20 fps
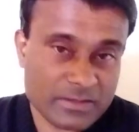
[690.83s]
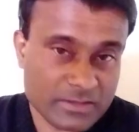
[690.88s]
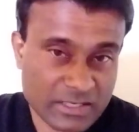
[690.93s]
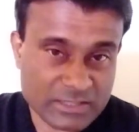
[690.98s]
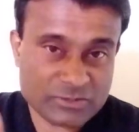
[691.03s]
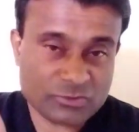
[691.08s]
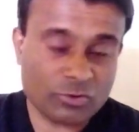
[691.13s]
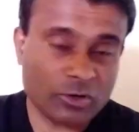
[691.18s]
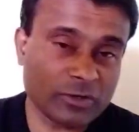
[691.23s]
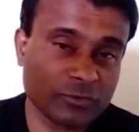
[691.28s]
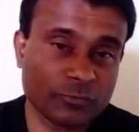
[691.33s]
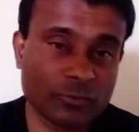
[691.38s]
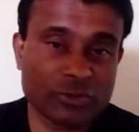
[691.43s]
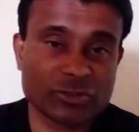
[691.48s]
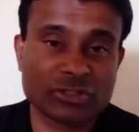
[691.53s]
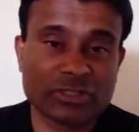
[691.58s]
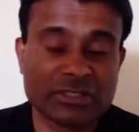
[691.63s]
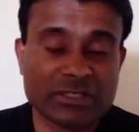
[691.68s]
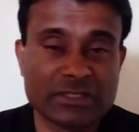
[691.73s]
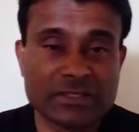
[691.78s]
Thanks a lot for
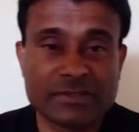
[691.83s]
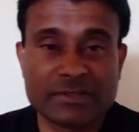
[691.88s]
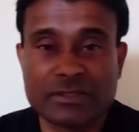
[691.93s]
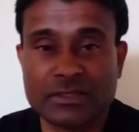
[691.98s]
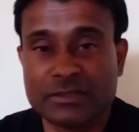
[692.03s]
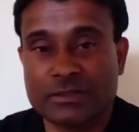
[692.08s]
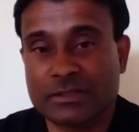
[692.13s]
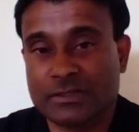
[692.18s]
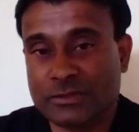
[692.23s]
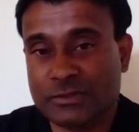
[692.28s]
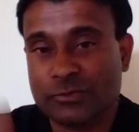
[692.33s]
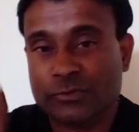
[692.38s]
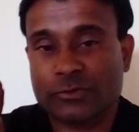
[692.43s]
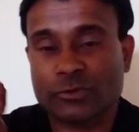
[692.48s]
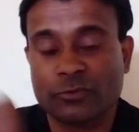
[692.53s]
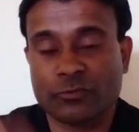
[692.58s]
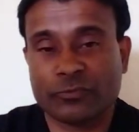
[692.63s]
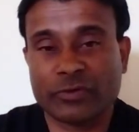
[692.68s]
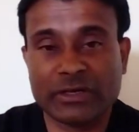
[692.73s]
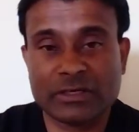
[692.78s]
watching and listening. This is
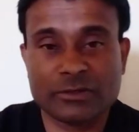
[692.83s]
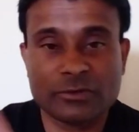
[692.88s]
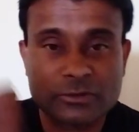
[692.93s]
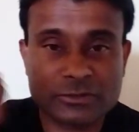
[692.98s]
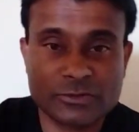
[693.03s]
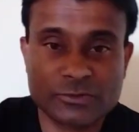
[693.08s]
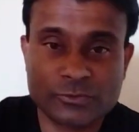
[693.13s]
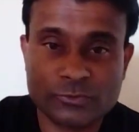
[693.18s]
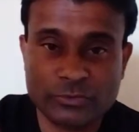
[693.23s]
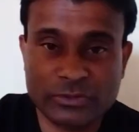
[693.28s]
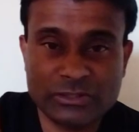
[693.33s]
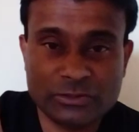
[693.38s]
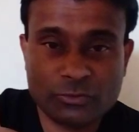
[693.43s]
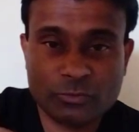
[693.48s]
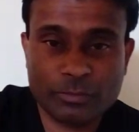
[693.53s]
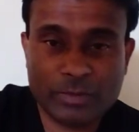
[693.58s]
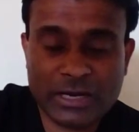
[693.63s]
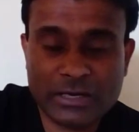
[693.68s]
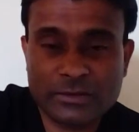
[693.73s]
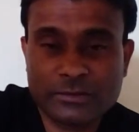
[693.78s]
your friend Dr. Surendra
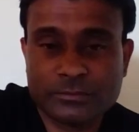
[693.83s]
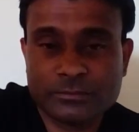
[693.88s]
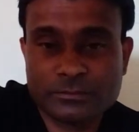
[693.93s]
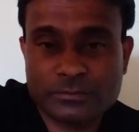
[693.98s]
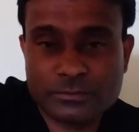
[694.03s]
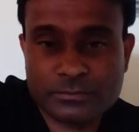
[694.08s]
Kumar.